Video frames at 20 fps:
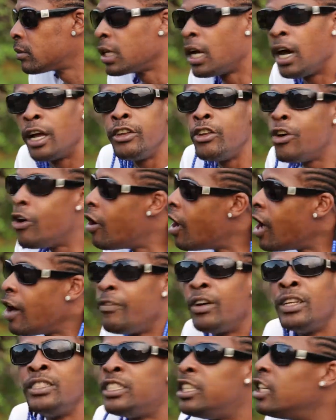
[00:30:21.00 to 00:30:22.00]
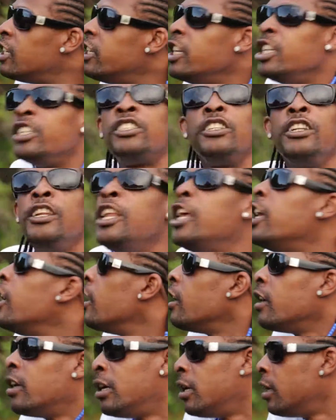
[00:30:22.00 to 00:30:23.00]
I don't have until this day.
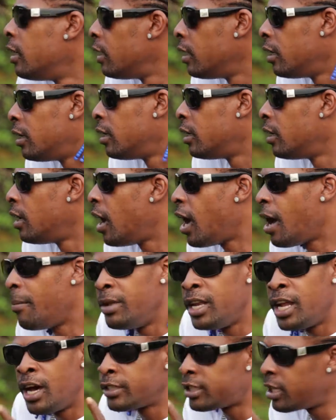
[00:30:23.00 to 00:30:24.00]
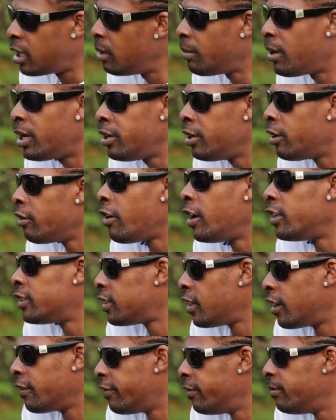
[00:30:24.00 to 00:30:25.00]
I mean, I say nobody no write
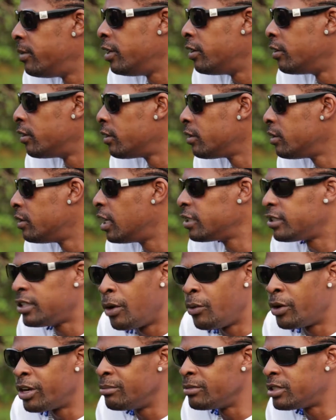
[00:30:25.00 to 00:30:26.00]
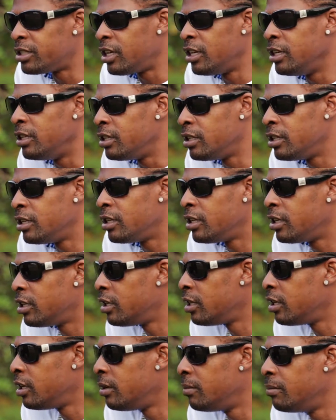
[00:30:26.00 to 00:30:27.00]
song for me know. That's not what I'm saying.
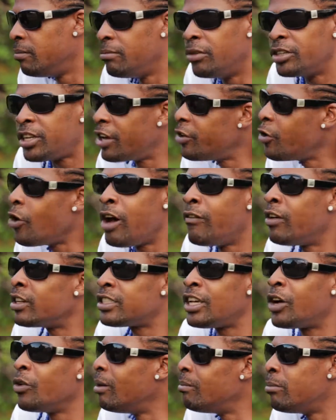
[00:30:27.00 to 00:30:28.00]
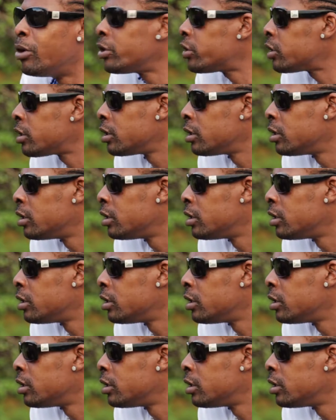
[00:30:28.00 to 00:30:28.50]
But I don't have a song where boss,